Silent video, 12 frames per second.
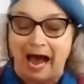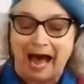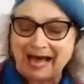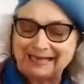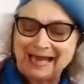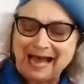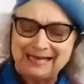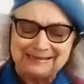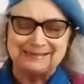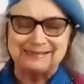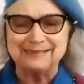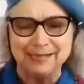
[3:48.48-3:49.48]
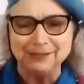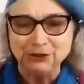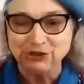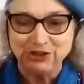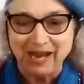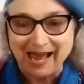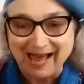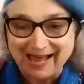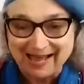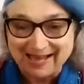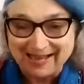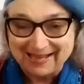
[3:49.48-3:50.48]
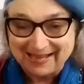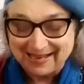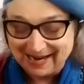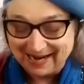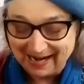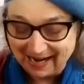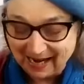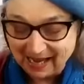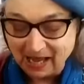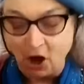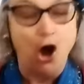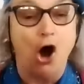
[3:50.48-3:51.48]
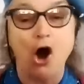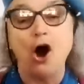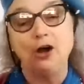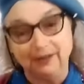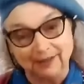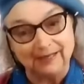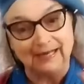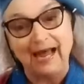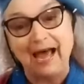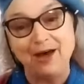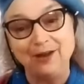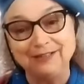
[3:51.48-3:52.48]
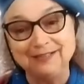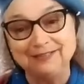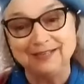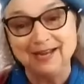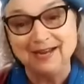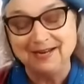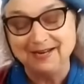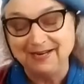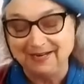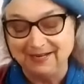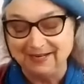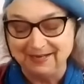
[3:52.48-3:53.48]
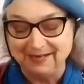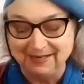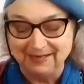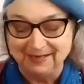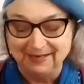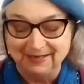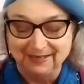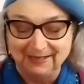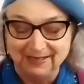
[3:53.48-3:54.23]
I got sunshine on a cloudy day.